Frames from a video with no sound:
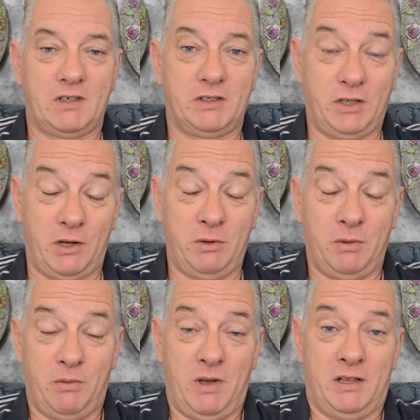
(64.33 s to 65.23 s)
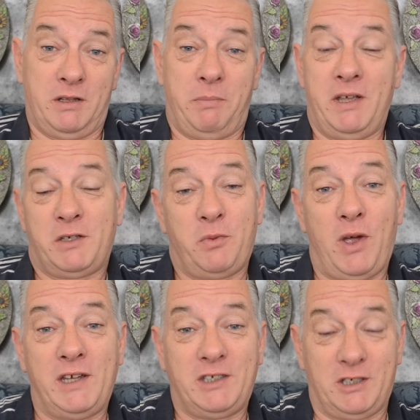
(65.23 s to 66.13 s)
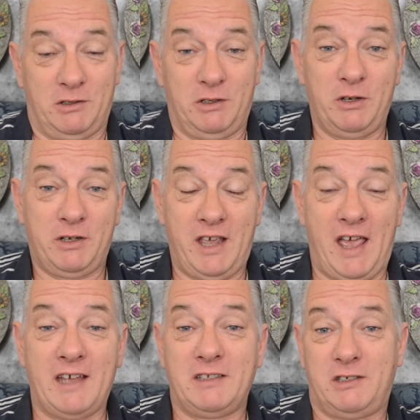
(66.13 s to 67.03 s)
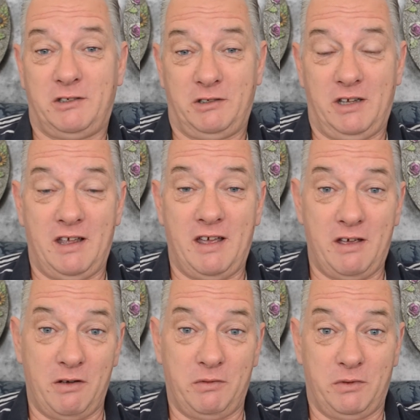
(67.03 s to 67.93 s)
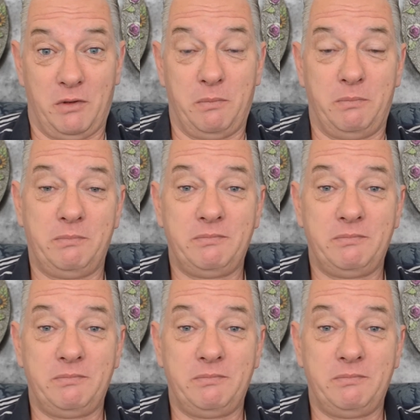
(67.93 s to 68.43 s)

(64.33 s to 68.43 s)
So well, the best way to look at uh, the